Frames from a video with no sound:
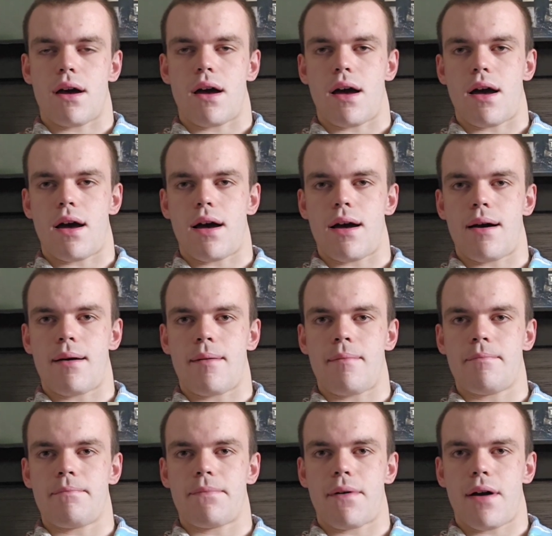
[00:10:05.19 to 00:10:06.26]

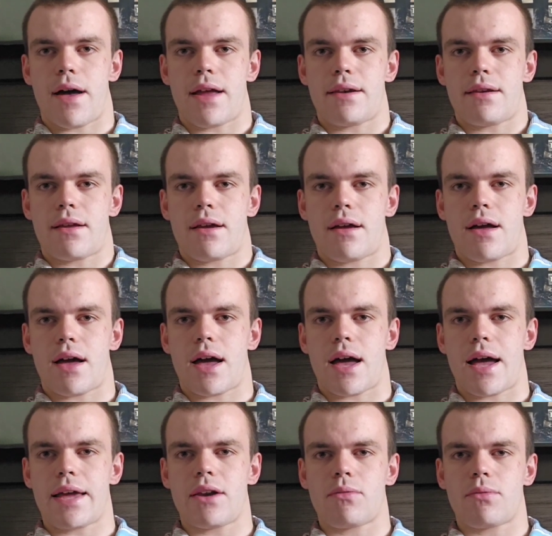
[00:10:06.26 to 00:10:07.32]
But
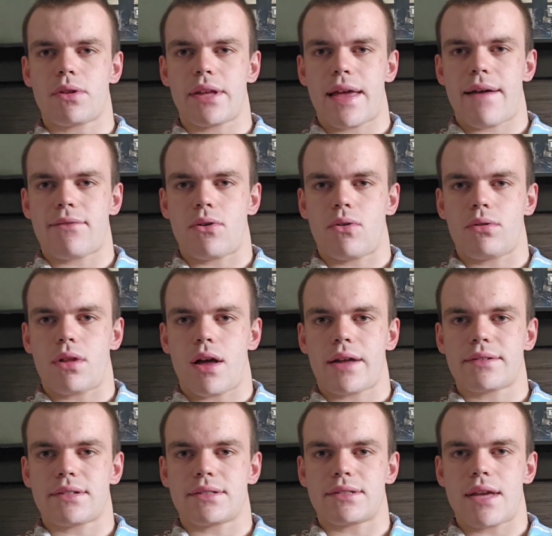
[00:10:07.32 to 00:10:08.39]
I don't really have a whole
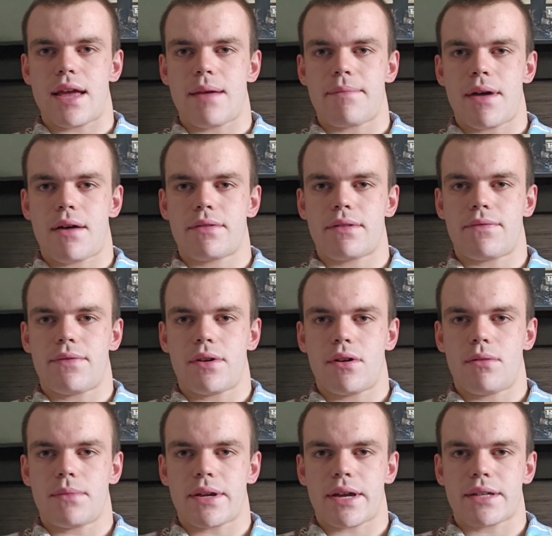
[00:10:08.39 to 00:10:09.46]
lot to say about the
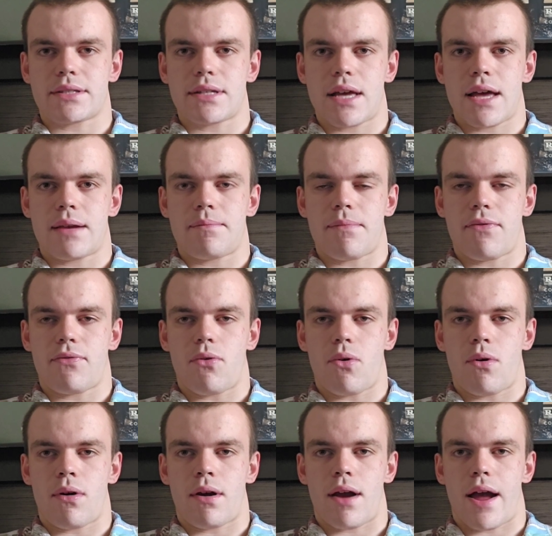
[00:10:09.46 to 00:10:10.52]
film. Like I said
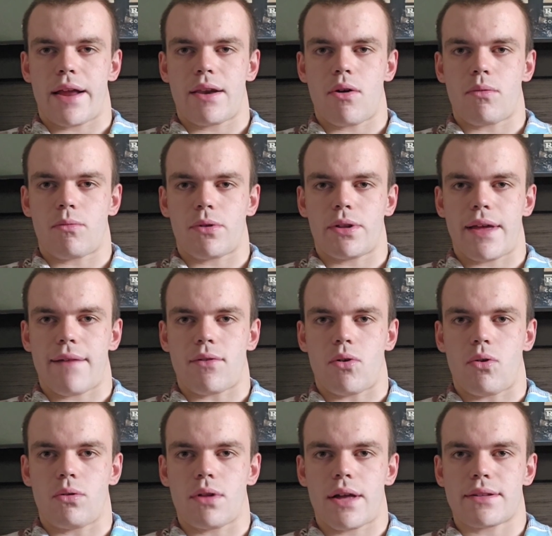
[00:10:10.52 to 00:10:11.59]
before, I don't really have a
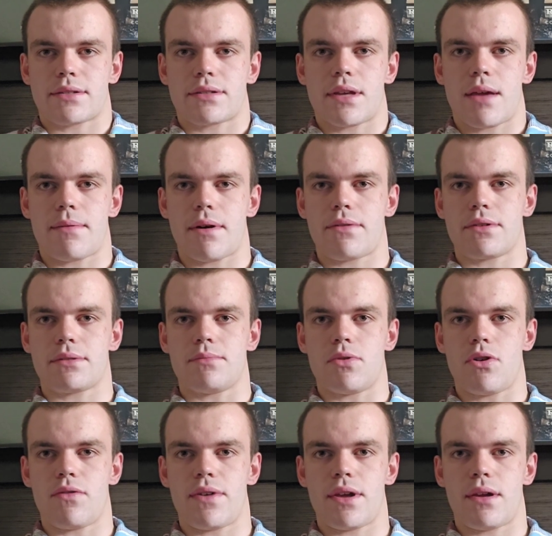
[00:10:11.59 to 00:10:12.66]
whole lot to say about this
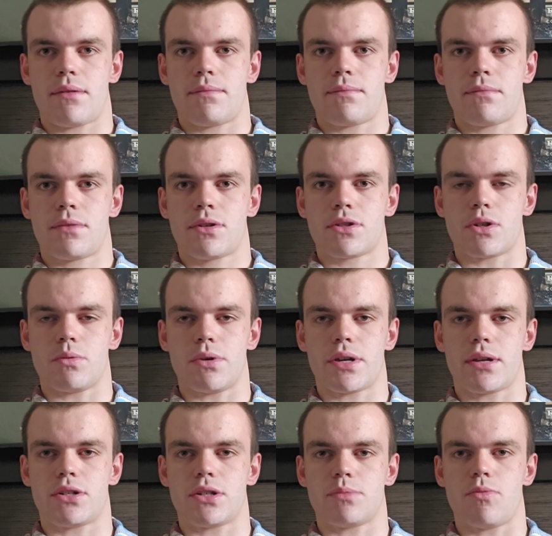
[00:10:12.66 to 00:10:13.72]
movie. So we
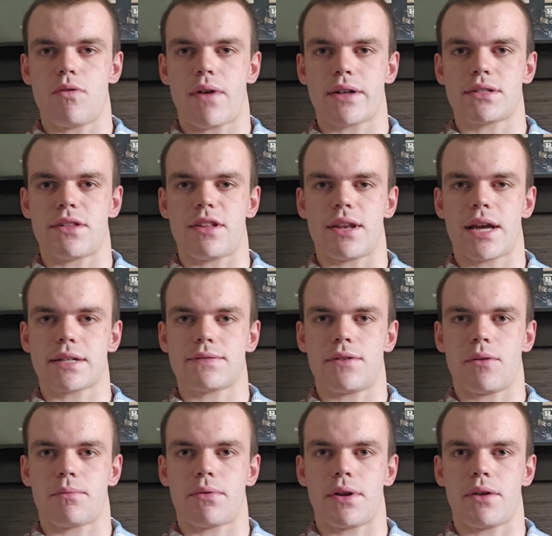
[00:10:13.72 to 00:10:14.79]
could just move on to the next
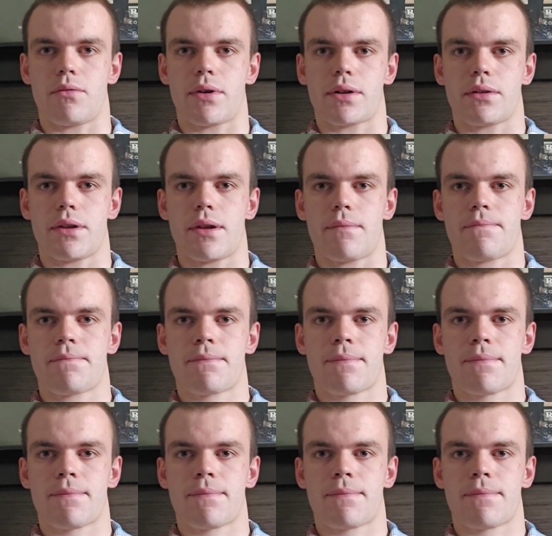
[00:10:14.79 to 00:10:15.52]
film pretty quickly.